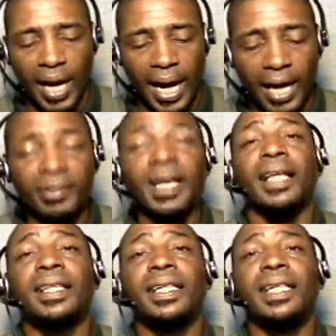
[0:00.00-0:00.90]
I've
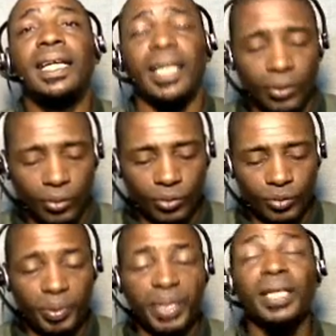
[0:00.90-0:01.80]
got the
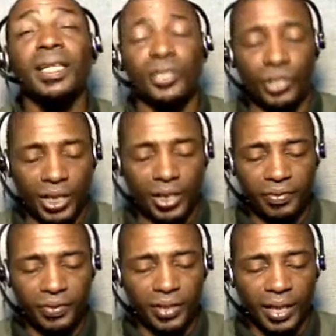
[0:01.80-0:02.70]
Eagles beating the
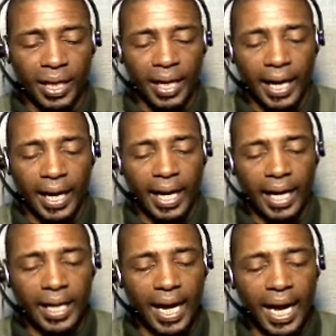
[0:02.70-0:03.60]
Chiefs.
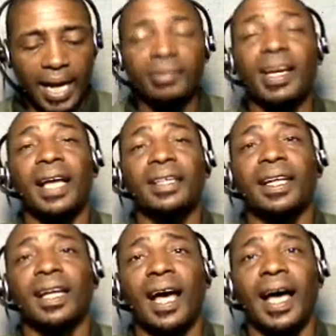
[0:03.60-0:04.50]
And I've got
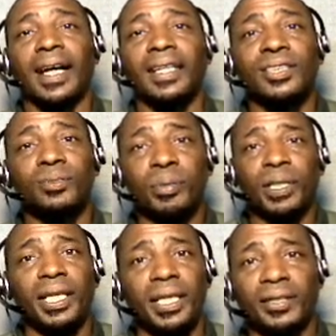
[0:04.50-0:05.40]
the Lions
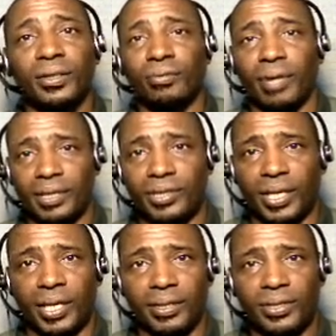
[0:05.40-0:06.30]
beating the
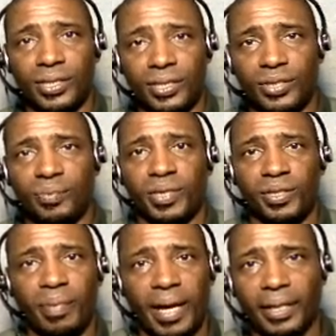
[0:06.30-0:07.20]
Redskins. This is
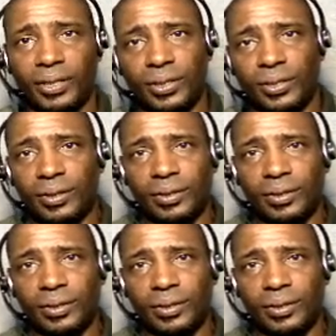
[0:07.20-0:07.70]
Mr. Batch.